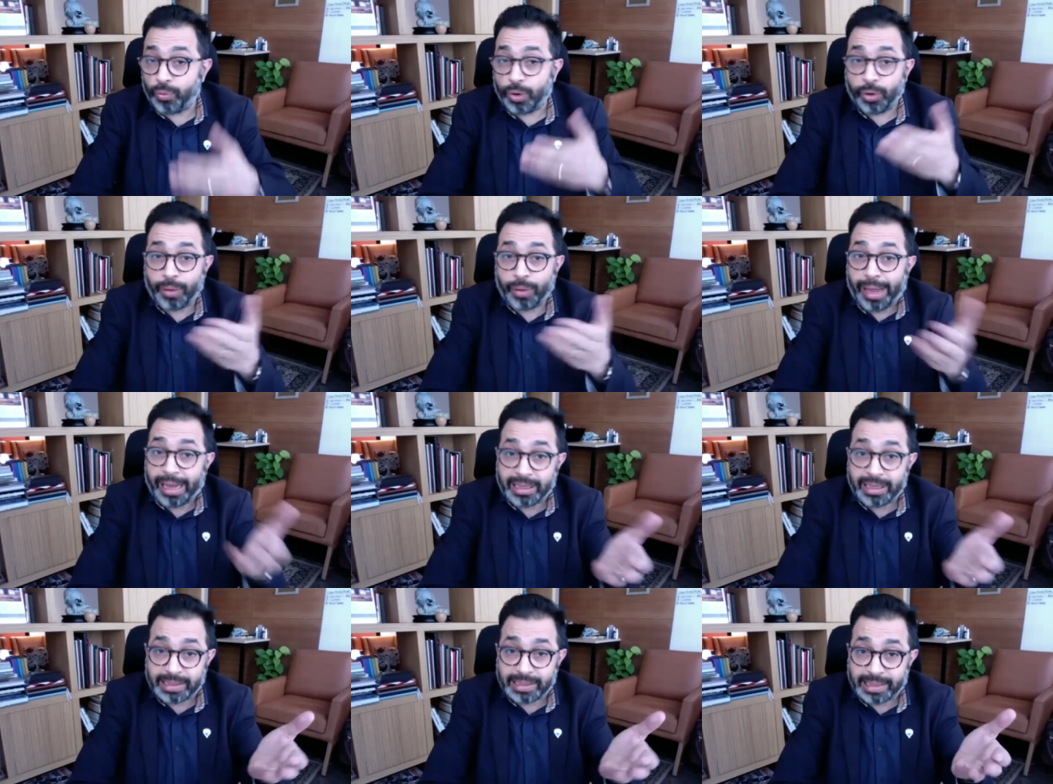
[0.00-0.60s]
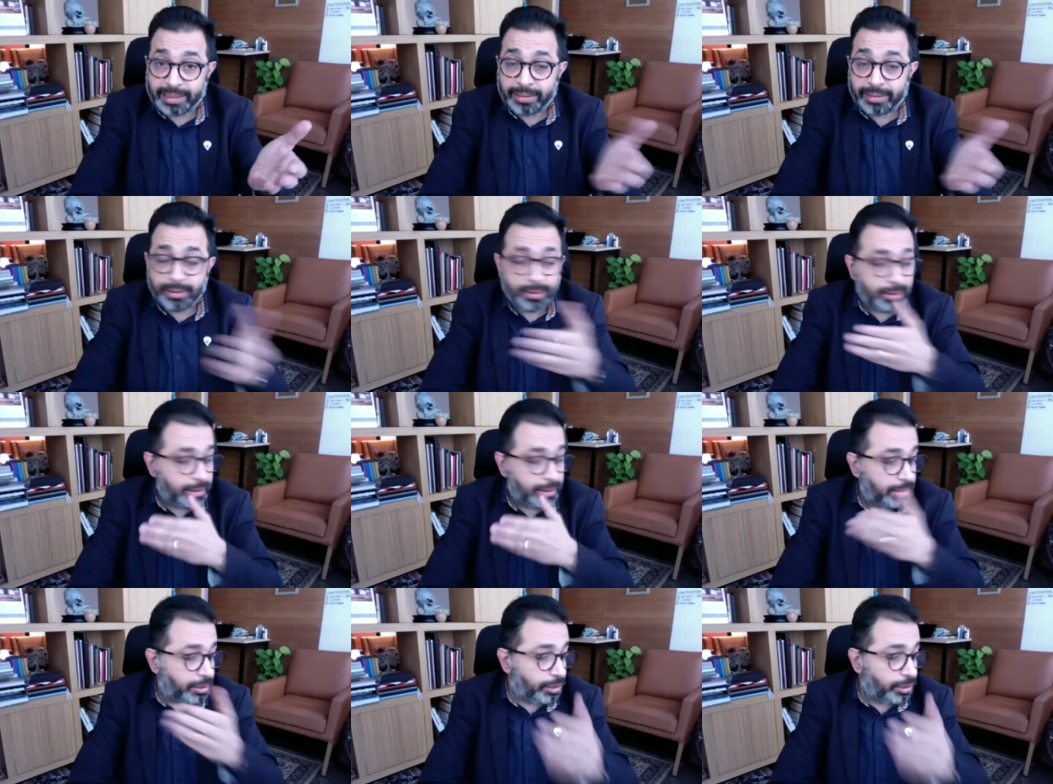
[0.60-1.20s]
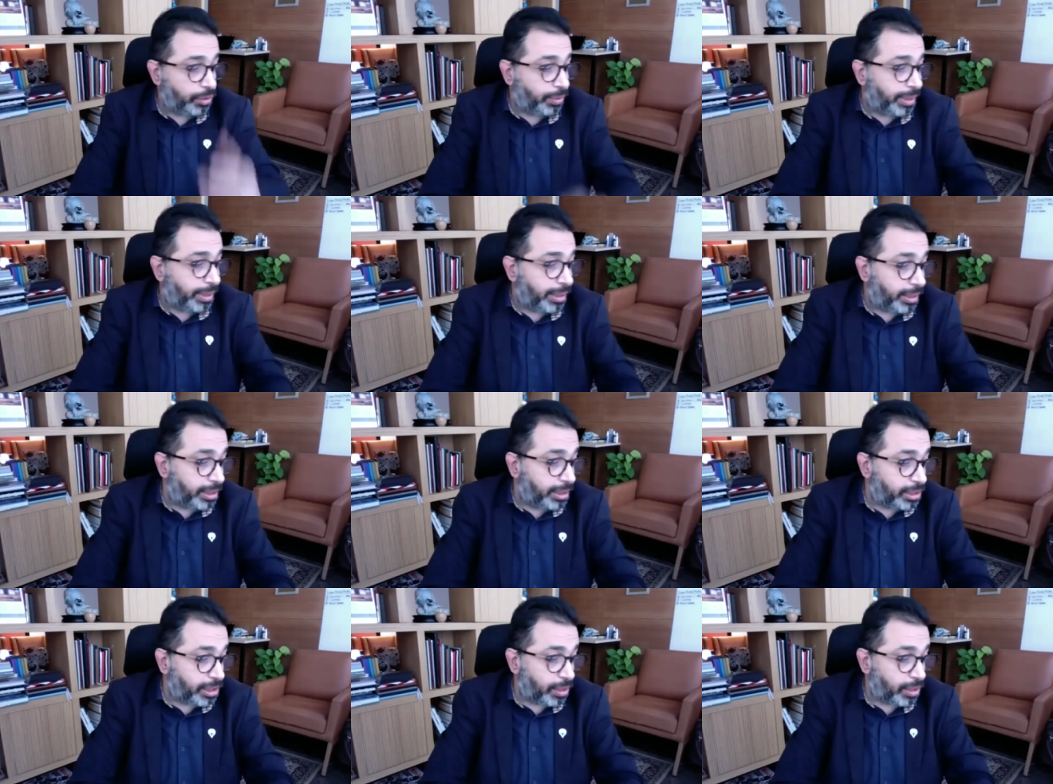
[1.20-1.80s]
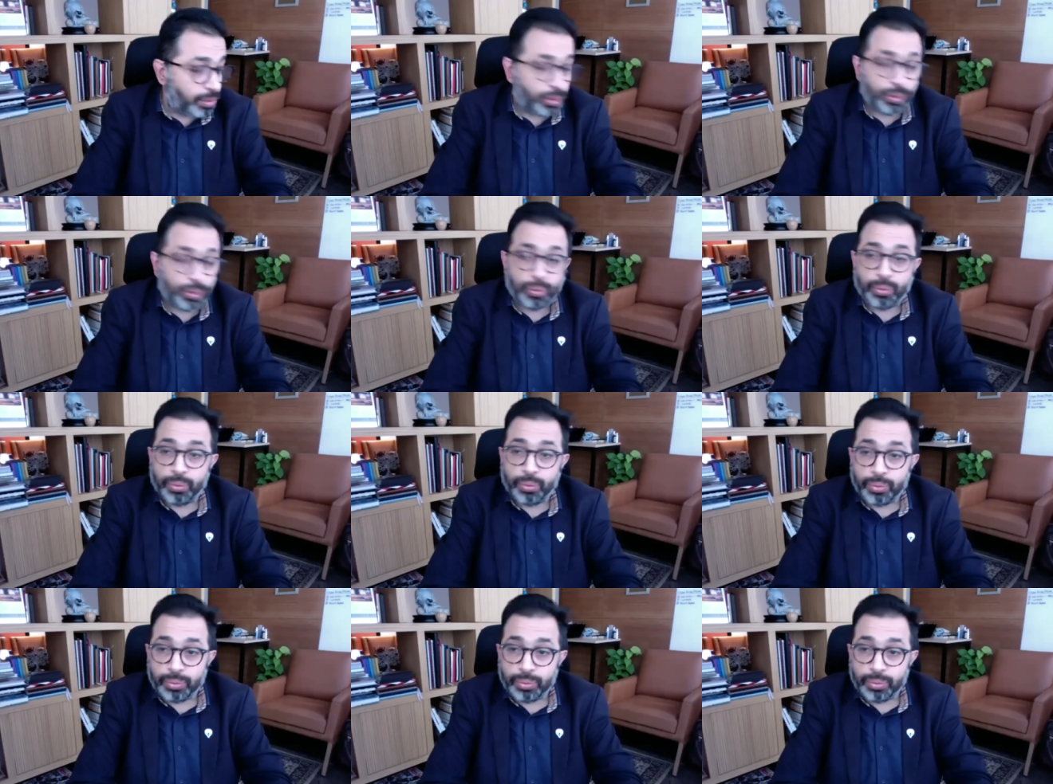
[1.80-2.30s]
to exit you can reach out to